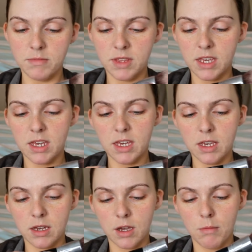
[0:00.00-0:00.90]

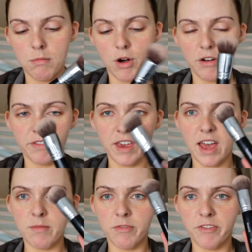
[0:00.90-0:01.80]
the Morphe
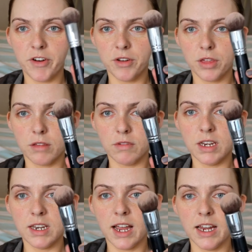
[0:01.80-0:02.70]

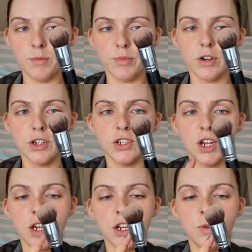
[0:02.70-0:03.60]
M439 brush.
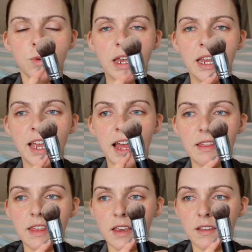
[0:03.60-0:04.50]
You can
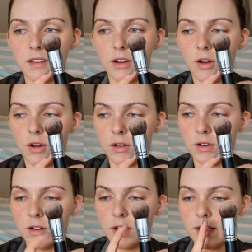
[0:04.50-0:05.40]
get this
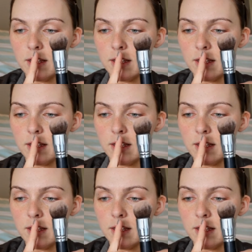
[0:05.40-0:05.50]
on